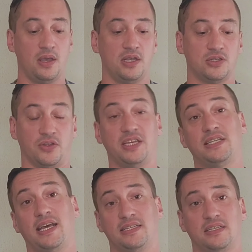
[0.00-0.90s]
So this
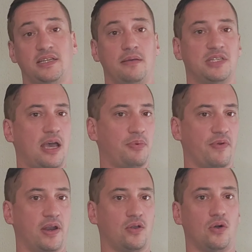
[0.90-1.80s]
has the same type of
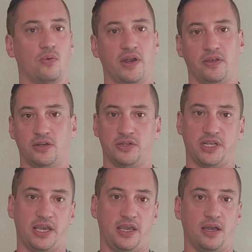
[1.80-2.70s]
reticle where there's
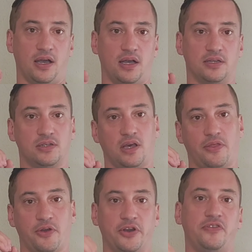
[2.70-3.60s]
a
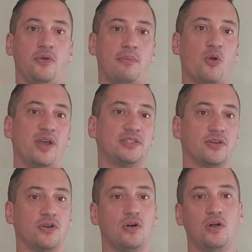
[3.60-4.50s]
32 MOA
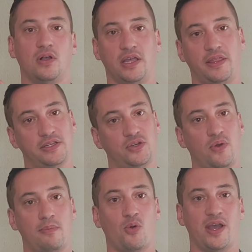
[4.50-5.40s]
circle a
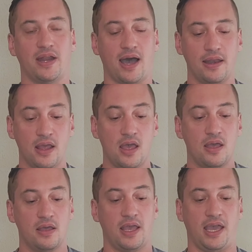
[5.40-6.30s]
2 MOA dot,
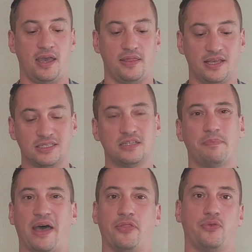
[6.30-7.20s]
and this is
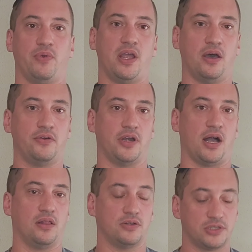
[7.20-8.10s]
about
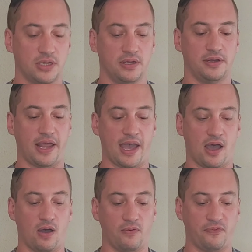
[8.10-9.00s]
$300.
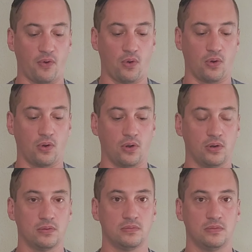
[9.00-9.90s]
Now
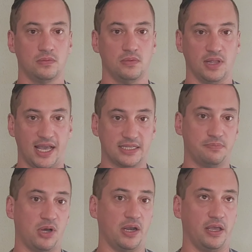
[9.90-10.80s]
for less
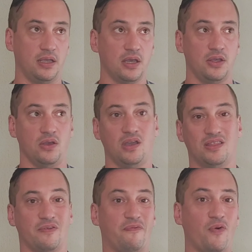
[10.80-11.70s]
money, you can get
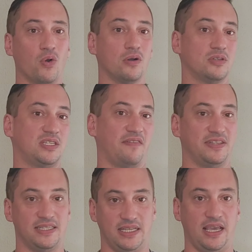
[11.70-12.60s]
the
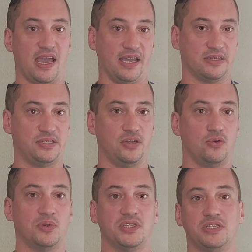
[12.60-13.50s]
407C X2,
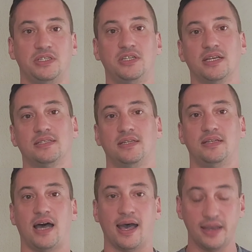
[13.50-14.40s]
which is just a
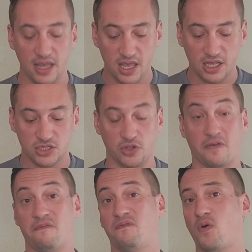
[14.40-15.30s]
dot. So
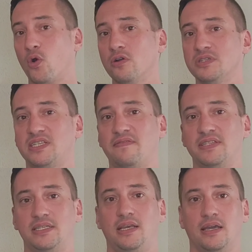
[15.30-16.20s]
the
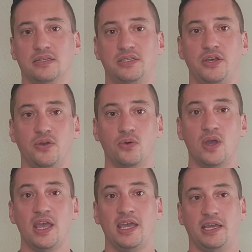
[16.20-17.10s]
407C X2
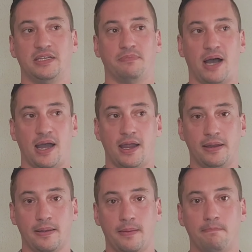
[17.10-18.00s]
is my
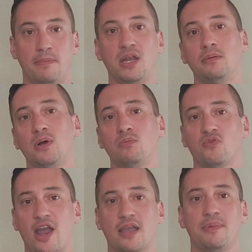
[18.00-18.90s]
minimum
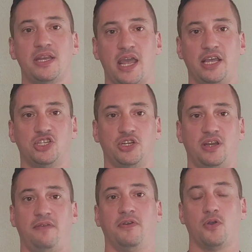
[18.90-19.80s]
recommendation
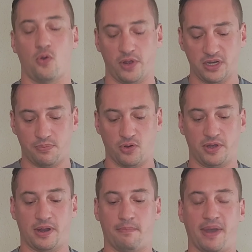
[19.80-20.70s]
if you're going to
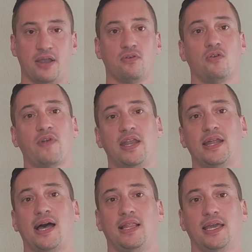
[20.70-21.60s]
put a micro red
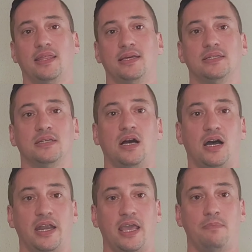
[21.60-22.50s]
dot like this
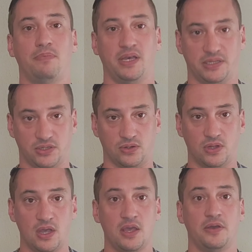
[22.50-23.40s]
on a pistol.
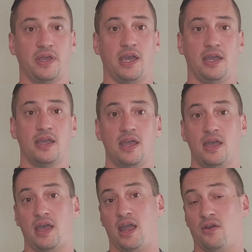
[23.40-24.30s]
Okay.
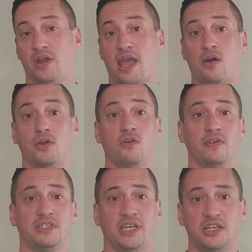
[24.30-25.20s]
Aaron Cowan over
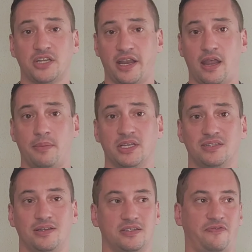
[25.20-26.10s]
at Sage Dynamics
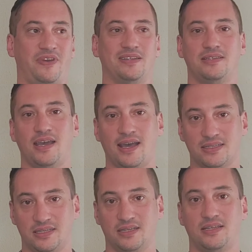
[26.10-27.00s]
does
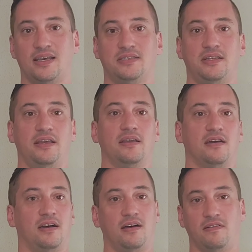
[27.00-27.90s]
fantastic testing
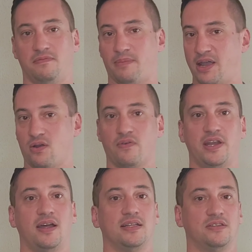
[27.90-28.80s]
of micro red
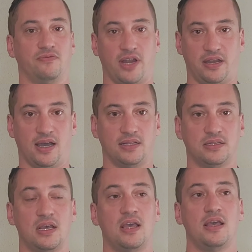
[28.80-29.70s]
dots and red dots.